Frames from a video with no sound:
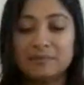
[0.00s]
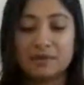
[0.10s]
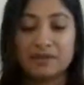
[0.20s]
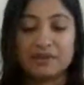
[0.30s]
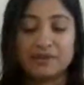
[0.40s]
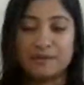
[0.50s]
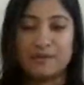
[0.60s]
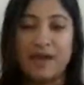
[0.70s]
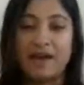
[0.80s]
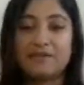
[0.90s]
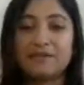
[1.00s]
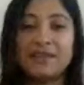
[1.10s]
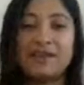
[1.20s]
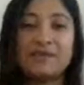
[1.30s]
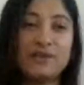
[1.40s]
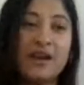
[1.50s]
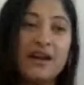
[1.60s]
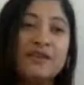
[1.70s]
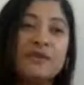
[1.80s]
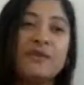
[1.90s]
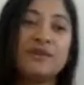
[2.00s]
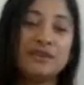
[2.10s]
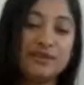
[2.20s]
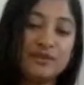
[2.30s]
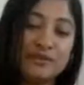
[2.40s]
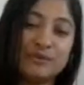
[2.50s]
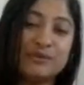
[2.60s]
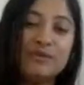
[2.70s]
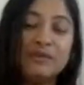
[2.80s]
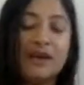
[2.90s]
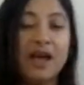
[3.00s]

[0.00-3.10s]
because after that we are going to do